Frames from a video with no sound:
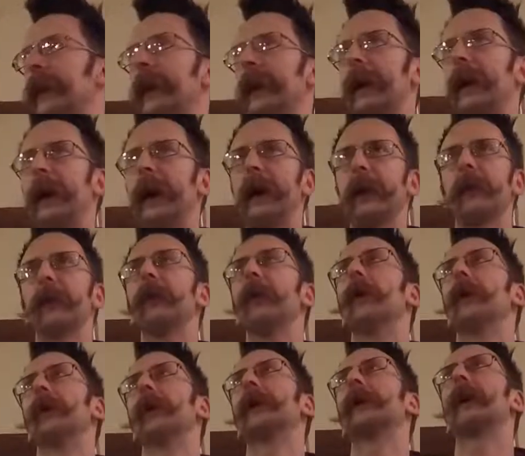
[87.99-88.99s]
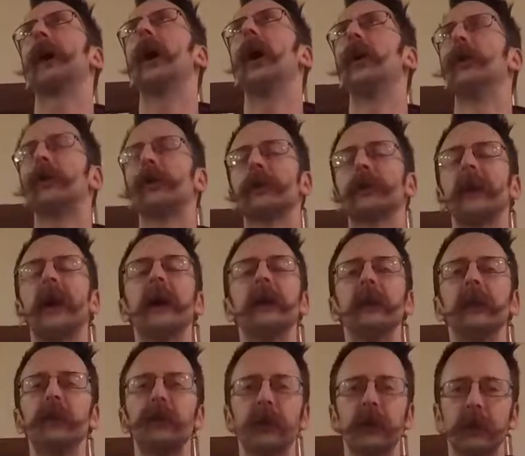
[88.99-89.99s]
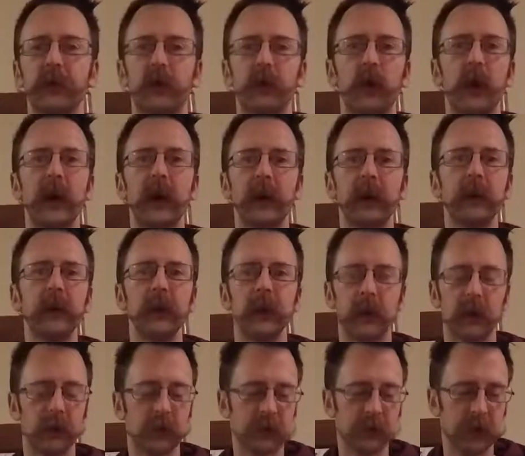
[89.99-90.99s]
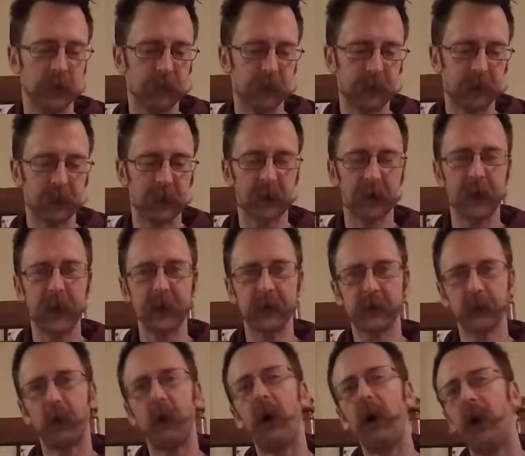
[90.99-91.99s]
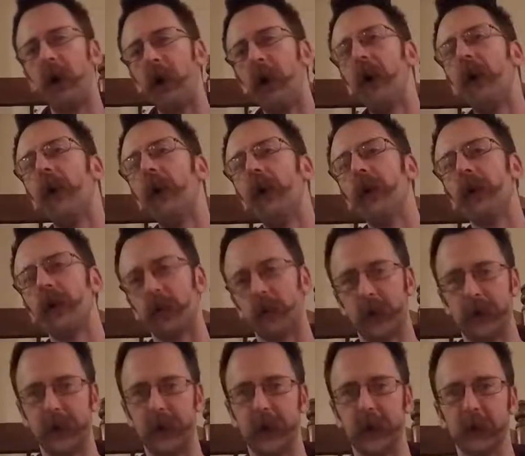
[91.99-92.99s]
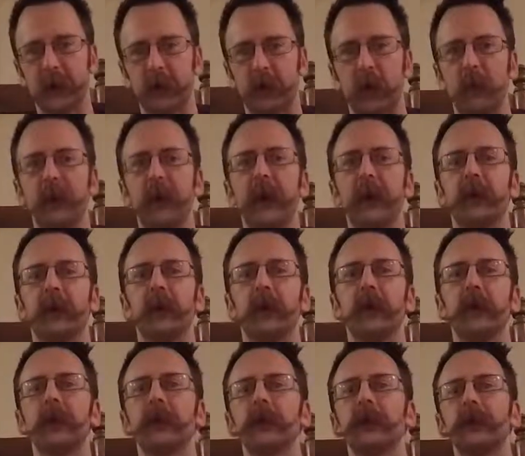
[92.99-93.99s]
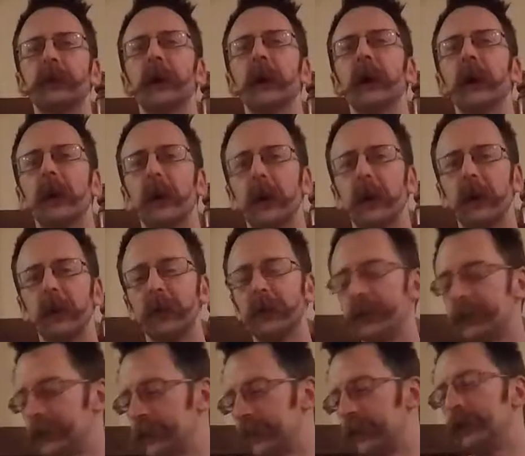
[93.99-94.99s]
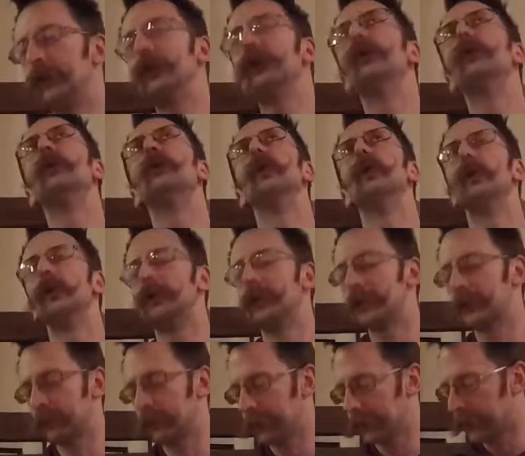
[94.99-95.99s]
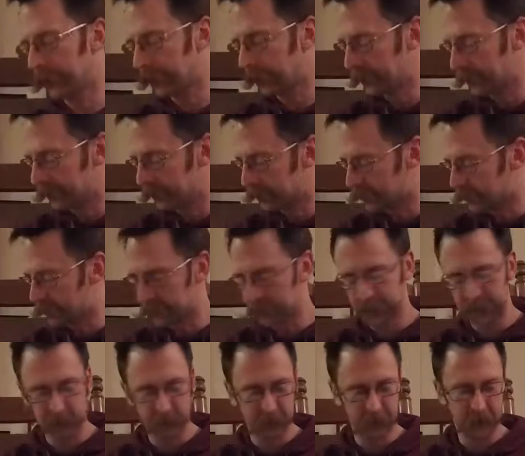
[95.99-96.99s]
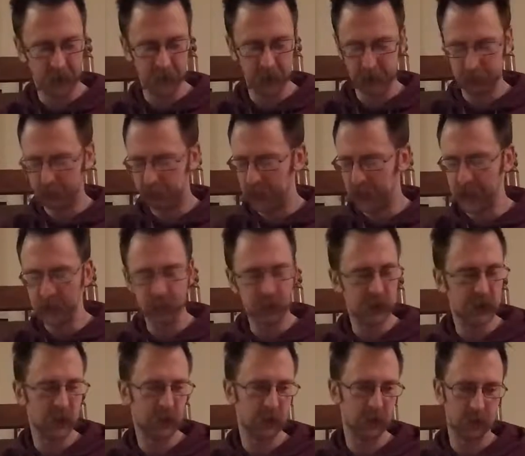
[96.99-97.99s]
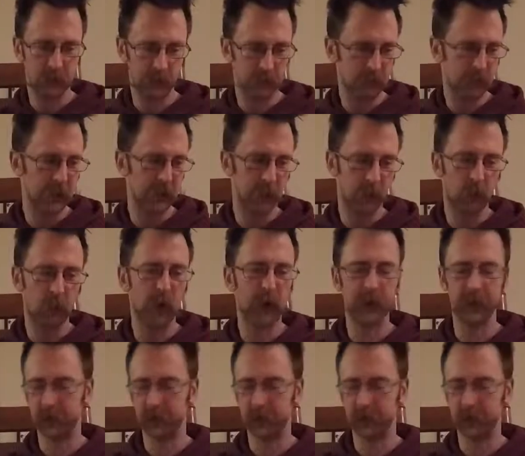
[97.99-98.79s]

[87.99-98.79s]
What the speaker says: I don't know, like under 10 inches of rain a year, something like that. So all the wines from there are these huge, it's really hard to gesticulate with a baby and a wine